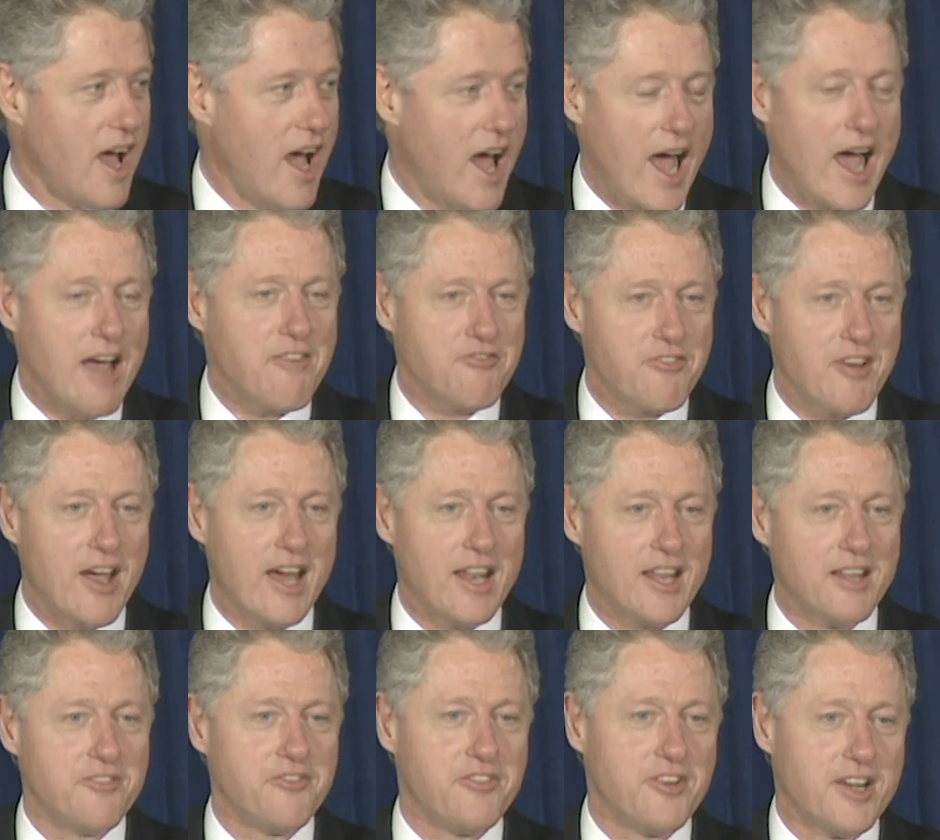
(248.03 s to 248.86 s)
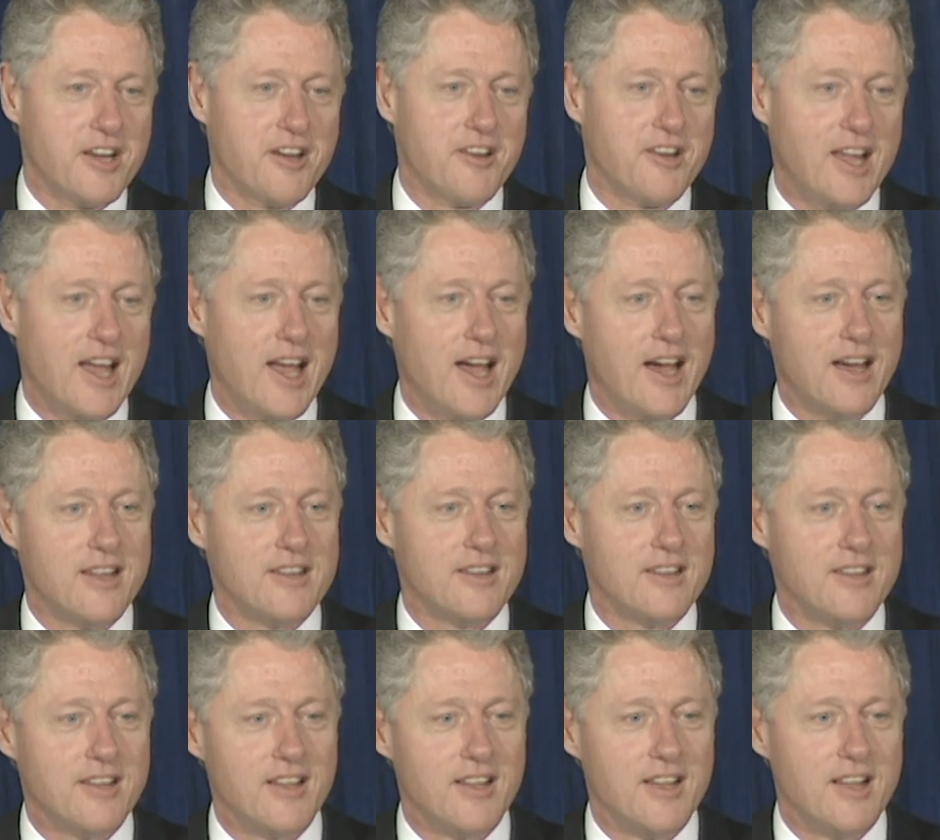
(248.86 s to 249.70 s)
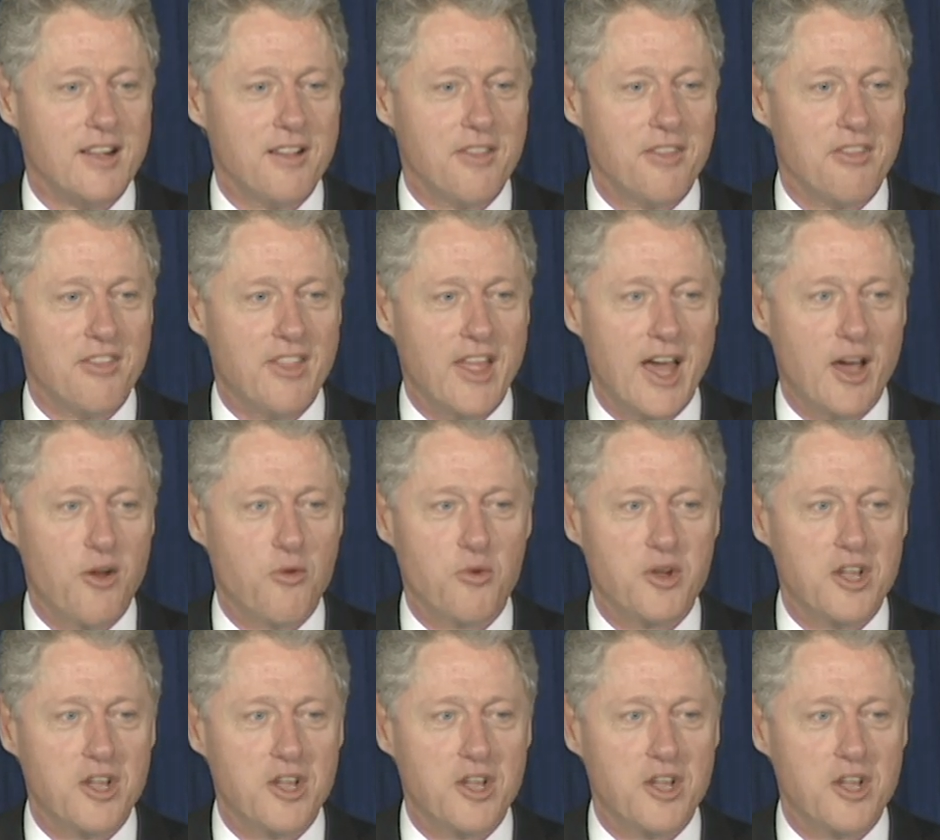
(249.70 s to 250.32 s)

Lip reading: I finally figured out that